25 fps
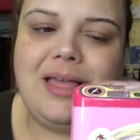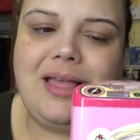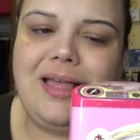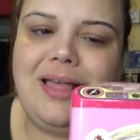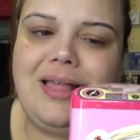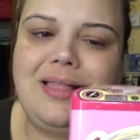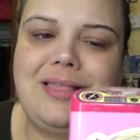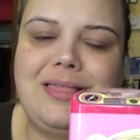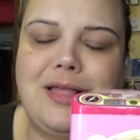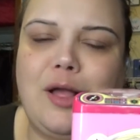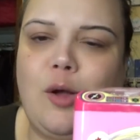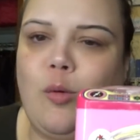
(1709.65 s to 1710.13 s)

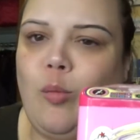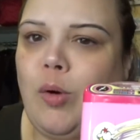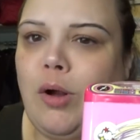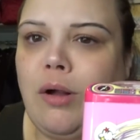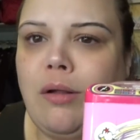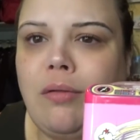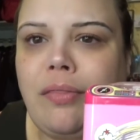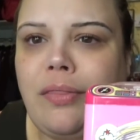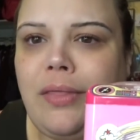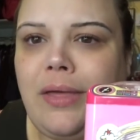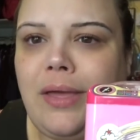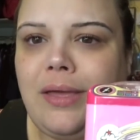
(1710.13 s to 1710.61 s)
It's not
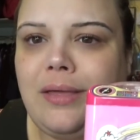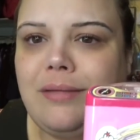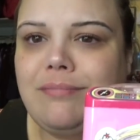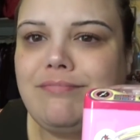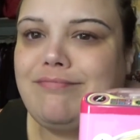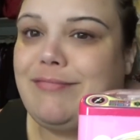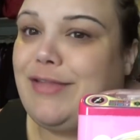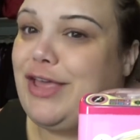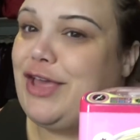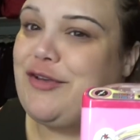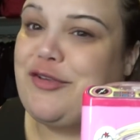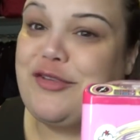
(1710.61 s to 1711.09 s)
worth it.
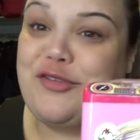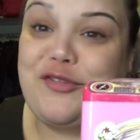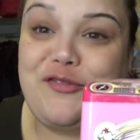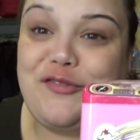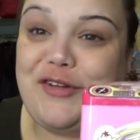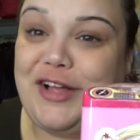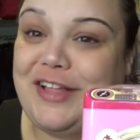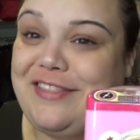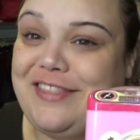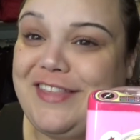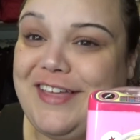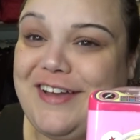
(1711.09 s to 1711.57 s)
It was
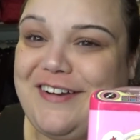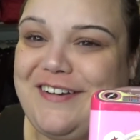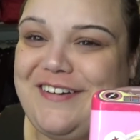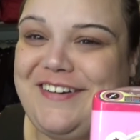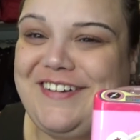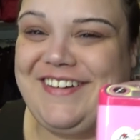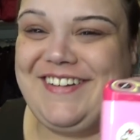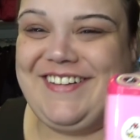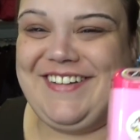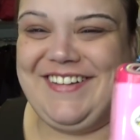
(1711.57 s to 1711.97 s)
fun though.